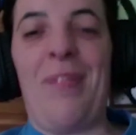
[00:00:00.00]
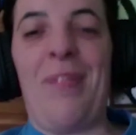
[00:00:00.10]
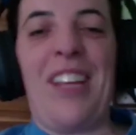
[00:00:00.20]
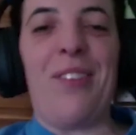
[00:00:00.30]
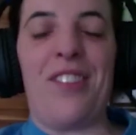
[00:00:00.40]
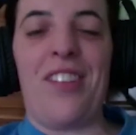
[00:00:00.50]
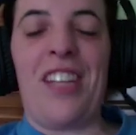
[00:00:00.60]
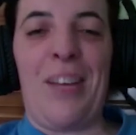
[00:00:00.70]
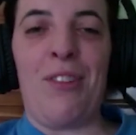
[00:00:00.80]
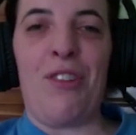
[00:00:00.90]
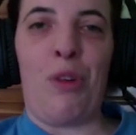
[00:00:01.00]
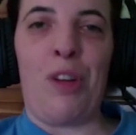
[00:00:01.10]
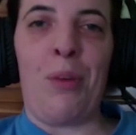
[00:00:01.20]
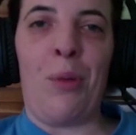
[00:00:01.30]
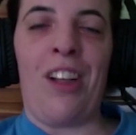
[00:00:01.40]
It was it was enjoyable
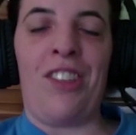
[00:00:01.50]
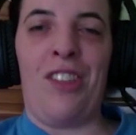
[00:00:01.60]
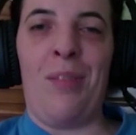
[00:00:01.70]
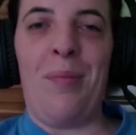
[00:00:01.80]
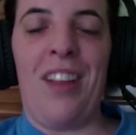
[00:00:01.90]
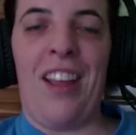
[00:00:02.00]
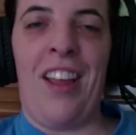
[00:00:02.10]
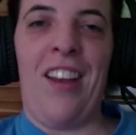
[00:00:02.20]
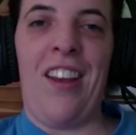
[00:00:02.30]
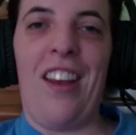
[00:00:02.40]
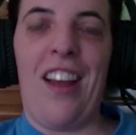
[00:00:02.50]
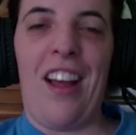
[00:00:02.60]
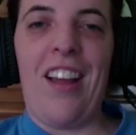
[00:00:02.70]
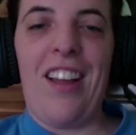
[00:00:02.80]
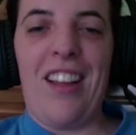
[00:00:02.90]
to watch him, and mm-hmm.
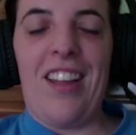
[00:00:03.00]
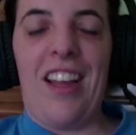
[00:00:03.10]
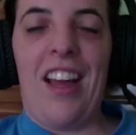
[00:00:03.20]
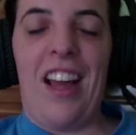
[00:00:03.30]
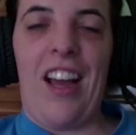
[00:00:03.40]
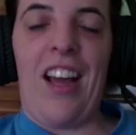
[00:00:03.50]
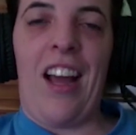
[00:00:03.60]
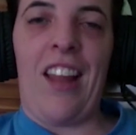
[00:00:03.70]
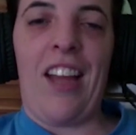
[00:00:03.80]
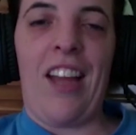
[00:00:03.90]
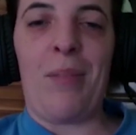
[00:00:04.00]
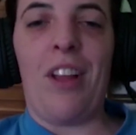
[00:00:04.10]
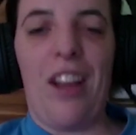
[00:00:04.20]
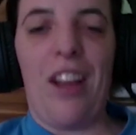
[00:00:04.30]
I liked him a lot.